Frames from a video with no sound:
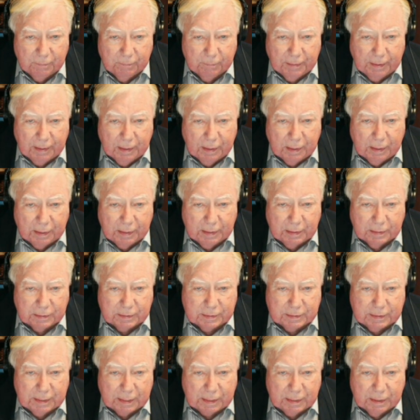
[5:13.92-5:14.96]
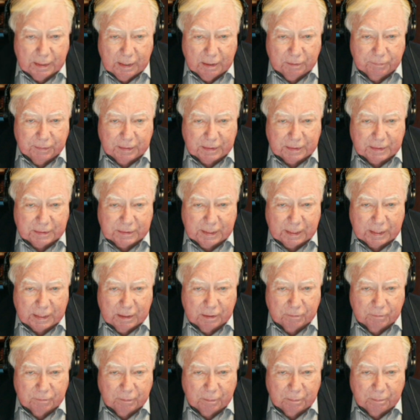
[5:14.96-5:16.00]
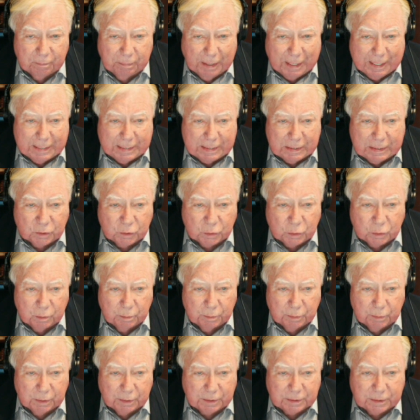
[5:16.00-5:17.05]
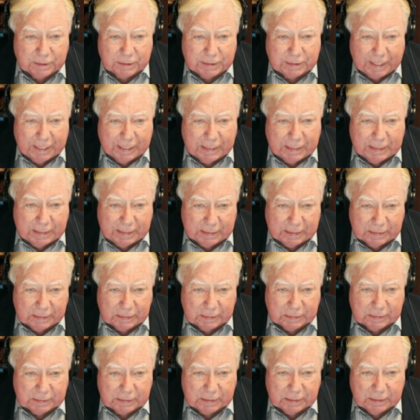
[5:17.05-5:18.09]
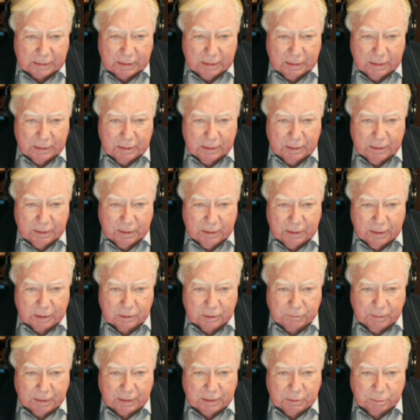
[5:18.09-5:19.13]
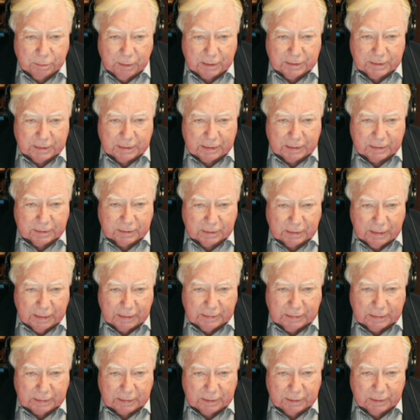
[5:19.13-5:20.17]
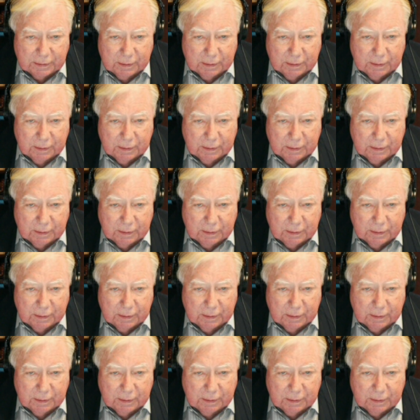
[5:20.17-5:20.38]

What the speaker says: instead of Biden's numerous stand-ins, his vice president is elected.